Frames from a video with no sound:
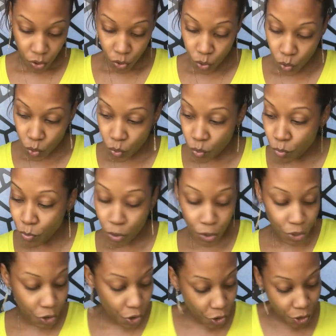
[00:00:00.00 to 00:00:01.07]
2
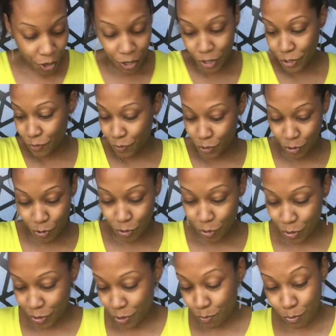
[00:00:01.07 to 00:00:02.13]
more cards for
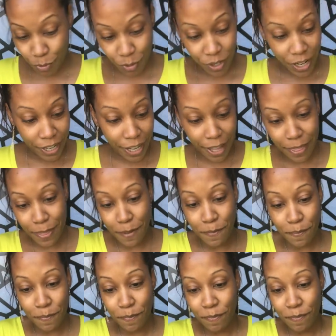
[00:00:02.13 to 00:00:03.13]
Taurus the Bull, and I got them.